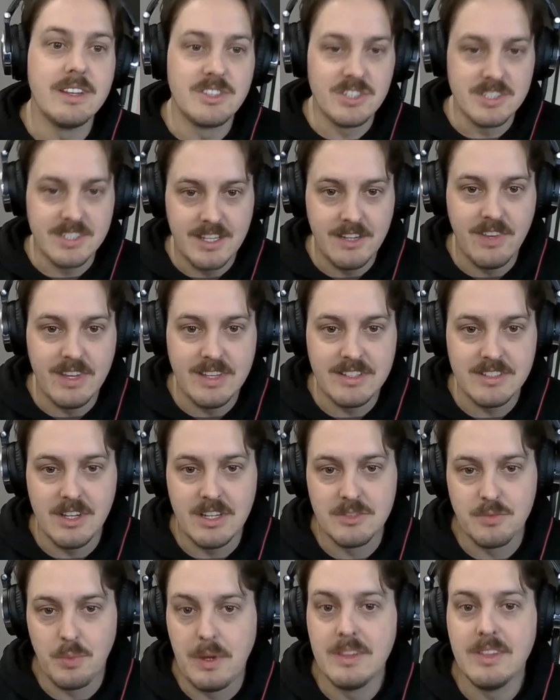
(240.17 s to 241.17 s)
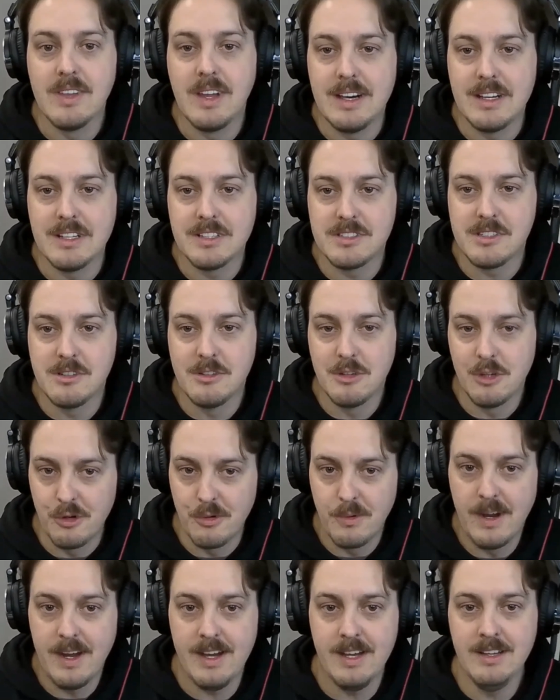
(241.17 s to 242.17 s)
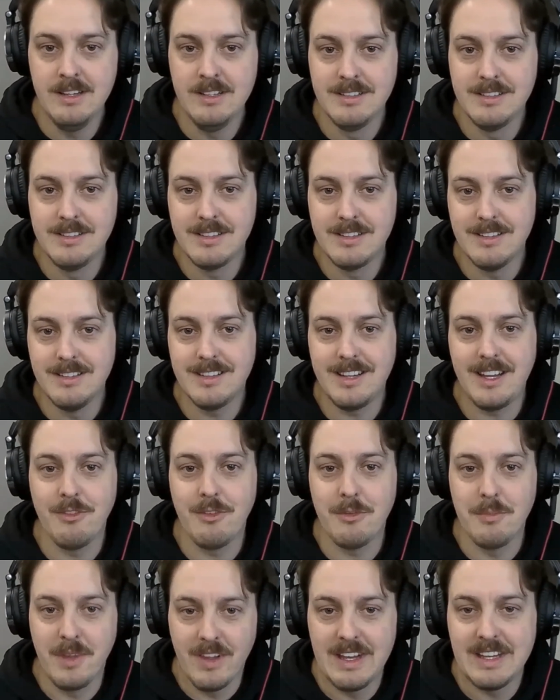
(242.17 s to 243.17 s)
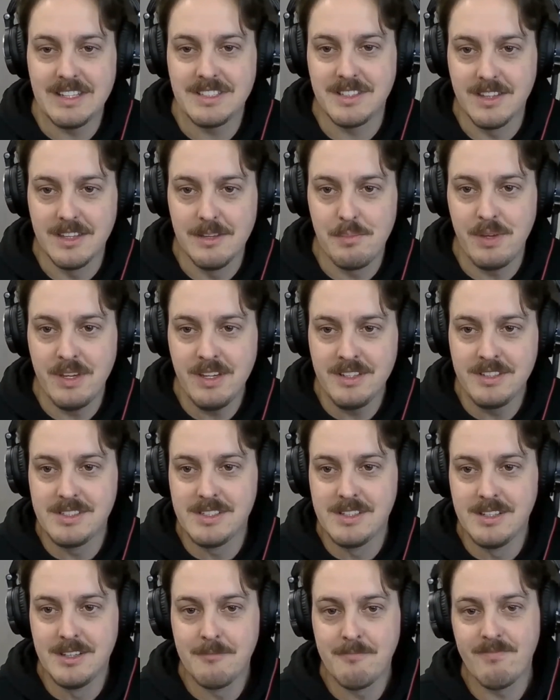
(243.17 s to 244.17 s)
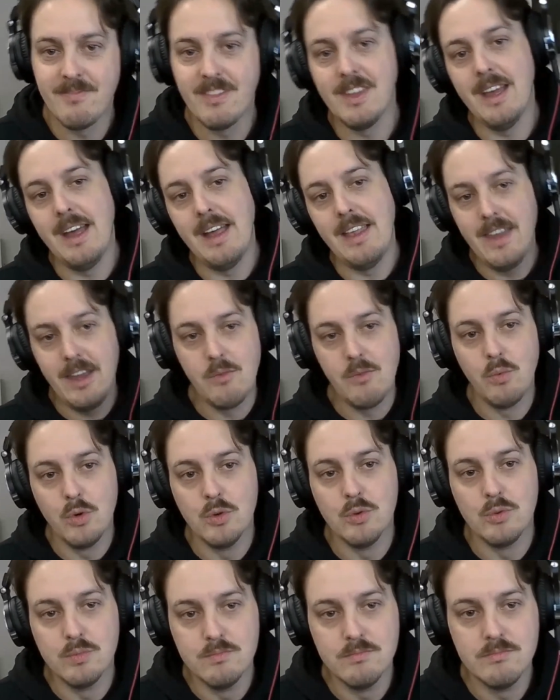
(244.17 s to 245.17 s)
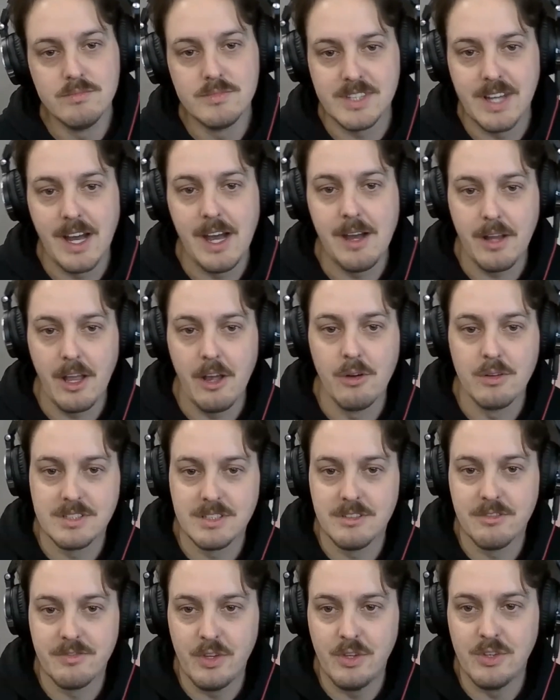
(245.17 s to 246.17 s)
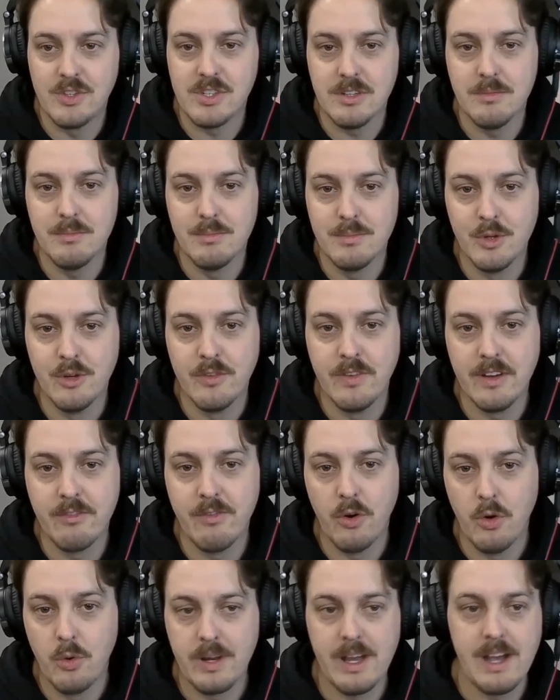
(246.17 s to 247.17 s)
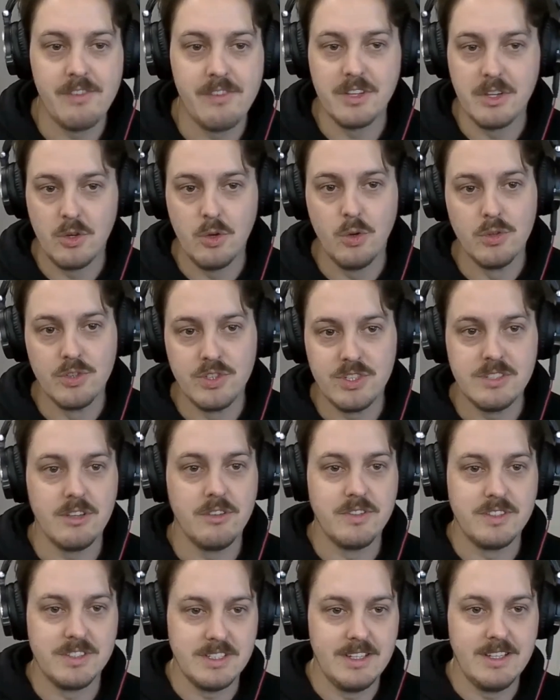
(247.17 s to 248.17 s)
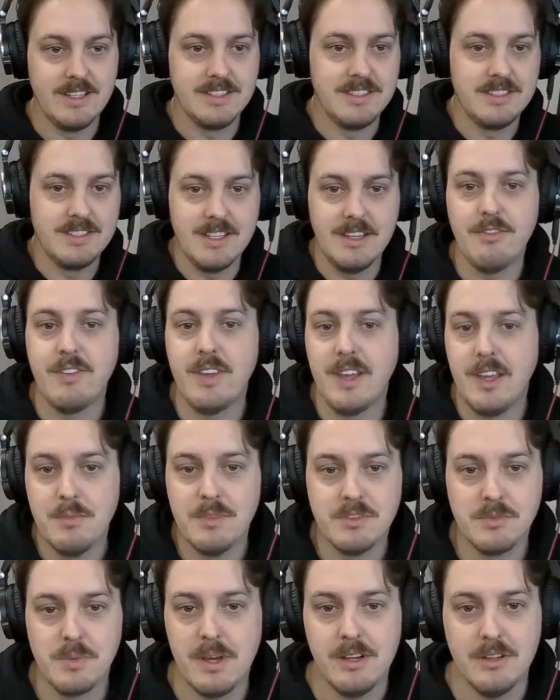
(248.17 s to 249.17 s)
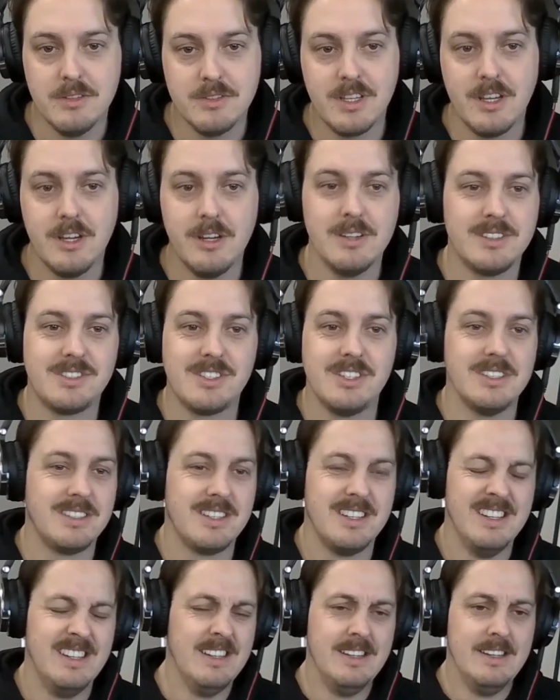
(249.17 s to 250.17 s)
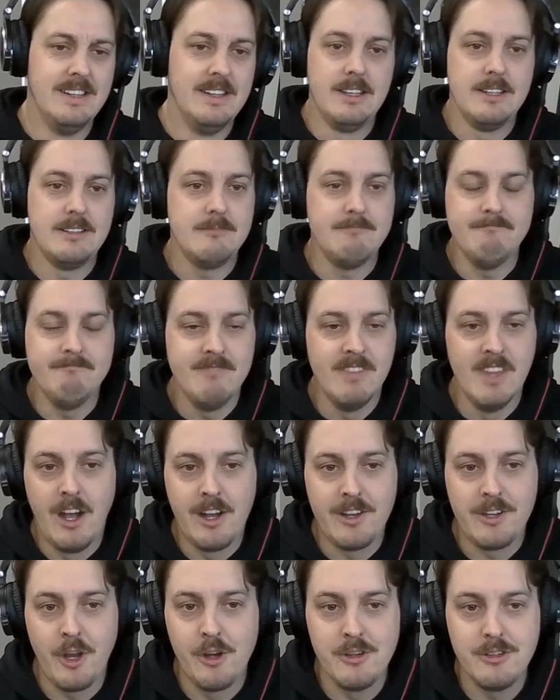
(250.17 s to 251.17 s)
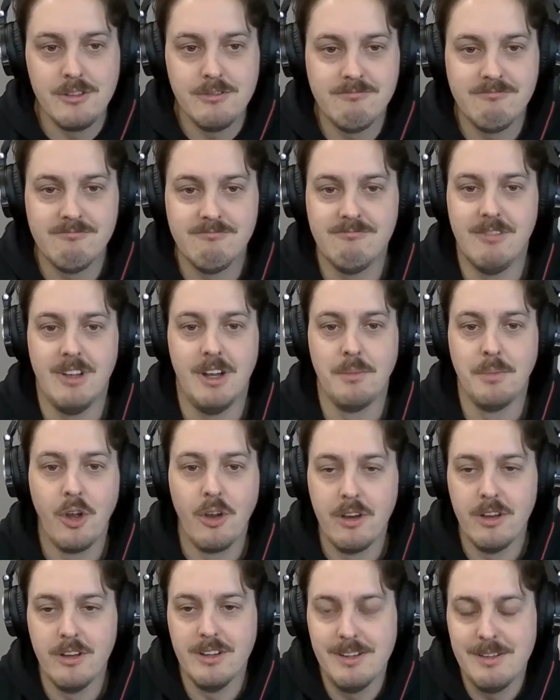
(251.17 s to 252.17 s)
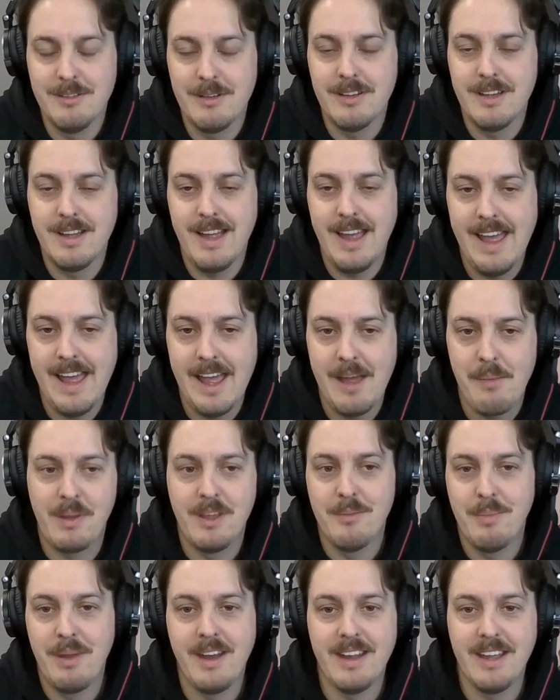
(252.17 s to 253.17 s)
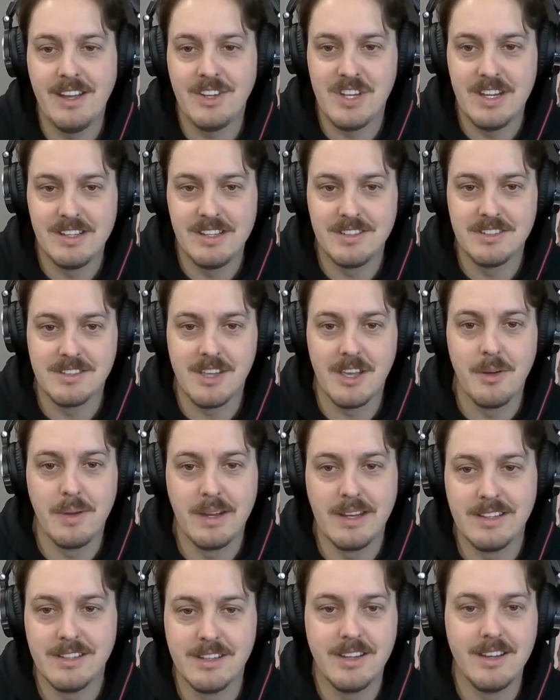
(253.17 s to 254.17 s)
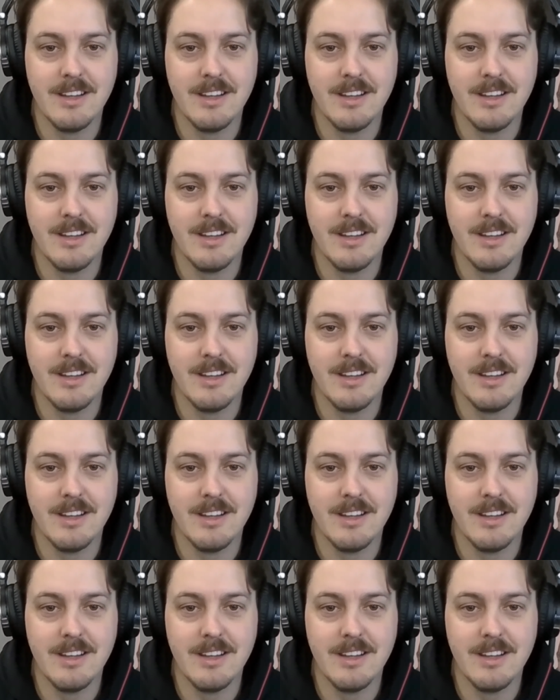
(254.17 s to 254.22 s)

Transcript: just give these guys one last hurrah, give them the last Olympics, and then we'll start going to the future moving forward after Gorges. Obviously, this is it for him as well. So it's just, I'm not happy about our chances going into the